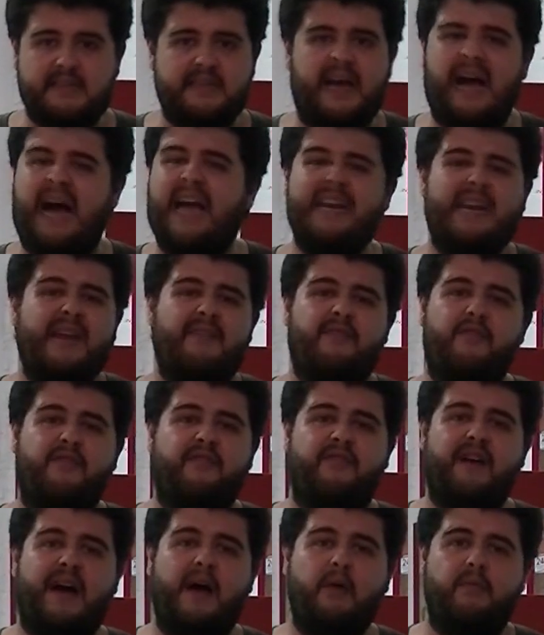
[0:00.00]
I never
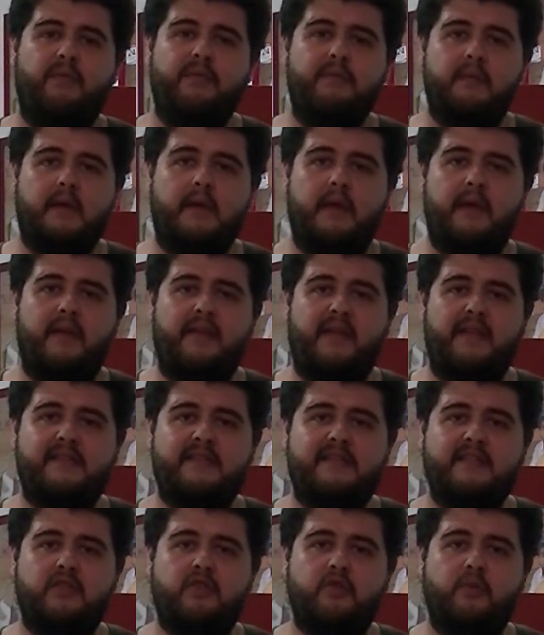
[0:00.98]
found that
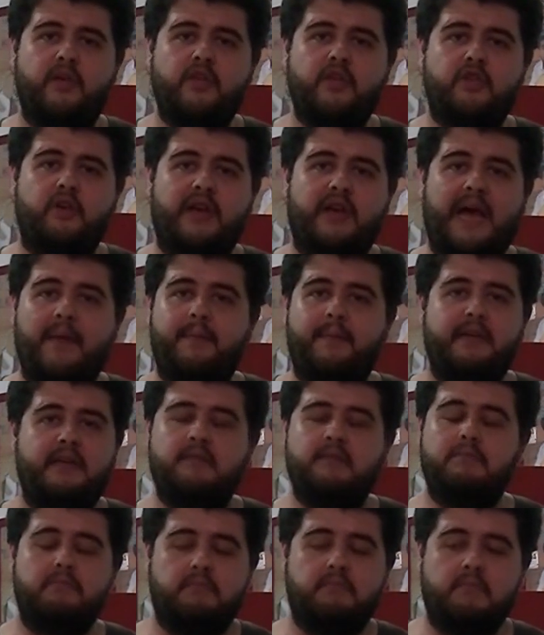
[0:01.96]
situation
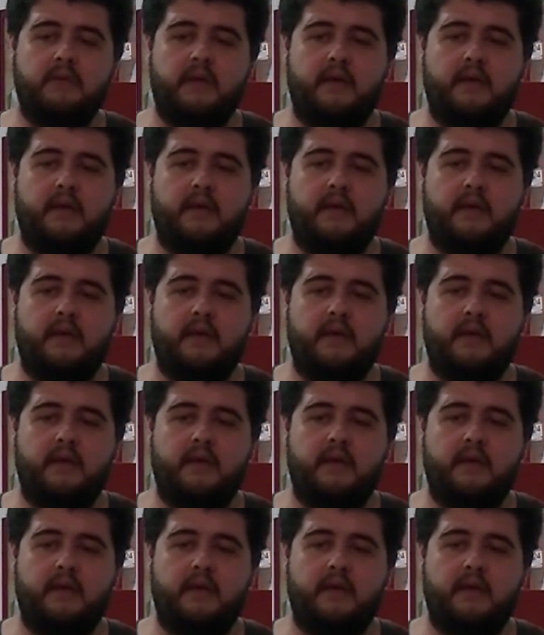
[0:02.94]
happening